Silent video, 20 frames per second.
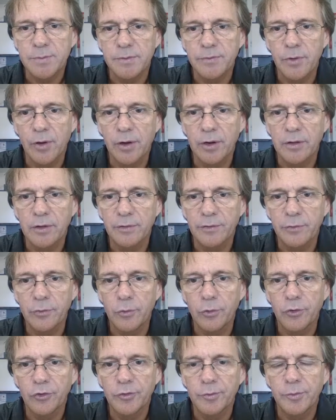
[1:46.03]
is providing the
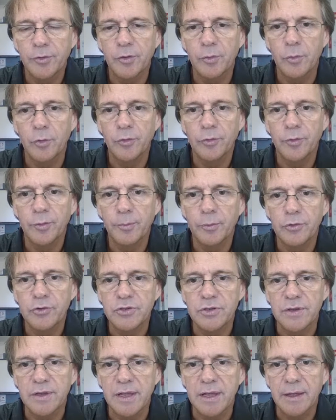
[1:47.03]
force towards
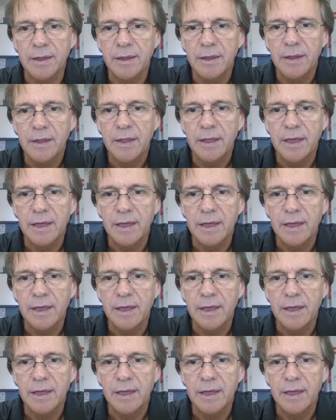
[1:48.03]
push it there.